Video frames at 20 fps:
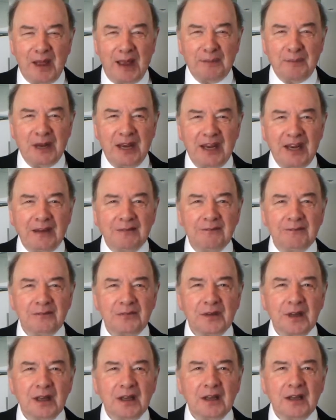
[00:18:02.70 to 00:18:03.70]
Maybe
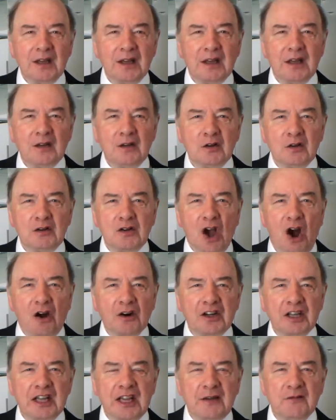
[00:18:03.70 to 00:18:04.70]

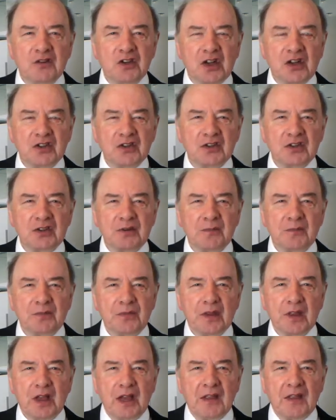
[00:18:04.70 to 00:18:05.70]
God gives us
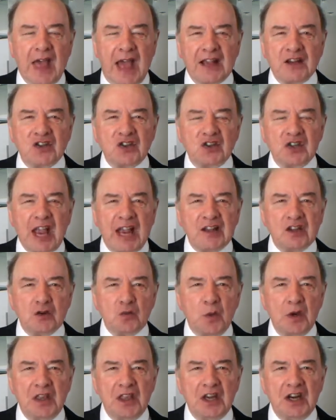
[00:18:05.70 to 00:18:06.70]
that
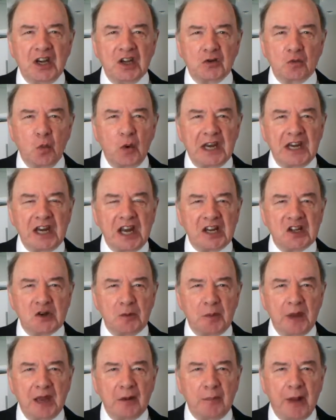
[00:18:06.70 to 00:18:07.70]
sense within us we
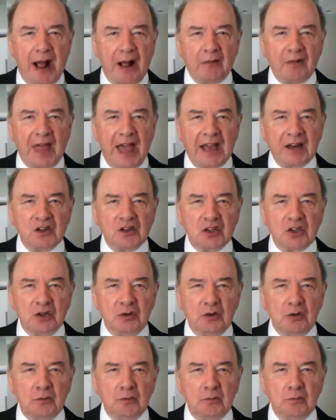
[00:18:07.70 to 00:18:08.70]
need to be about that
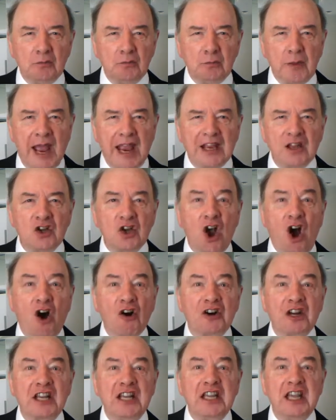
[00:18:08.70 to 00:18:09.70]
too. May
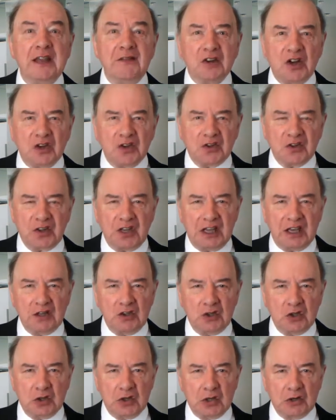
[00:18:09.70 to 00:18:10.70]
God give us
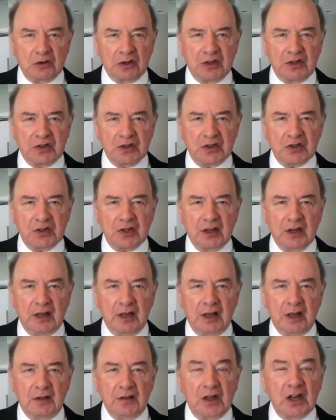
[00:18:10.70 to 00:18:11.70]
the endurance
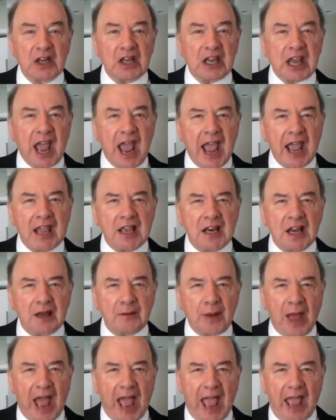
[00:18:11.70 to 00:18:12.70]
that
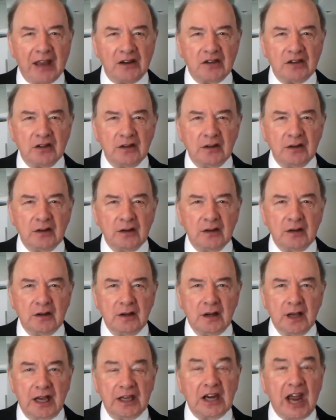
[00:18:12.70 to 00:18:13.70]
Caleb had
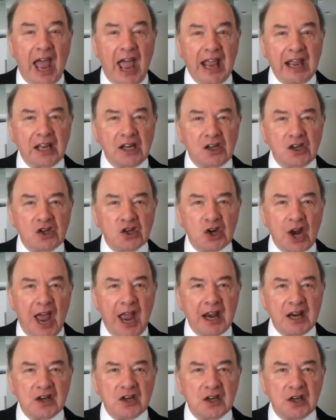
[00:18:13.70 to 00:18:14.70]
at
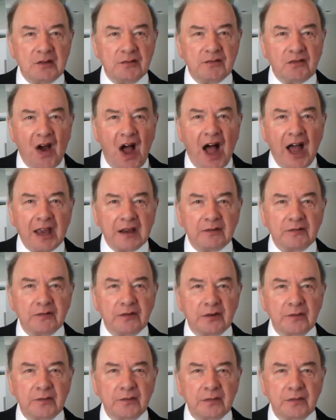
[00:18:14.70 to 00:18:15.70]
age
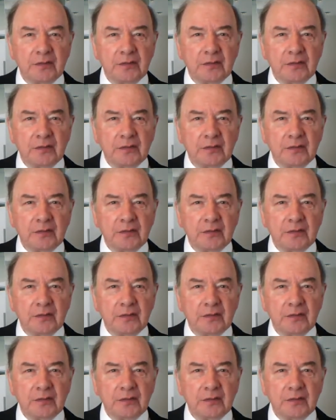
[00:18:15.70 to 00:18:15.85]
85.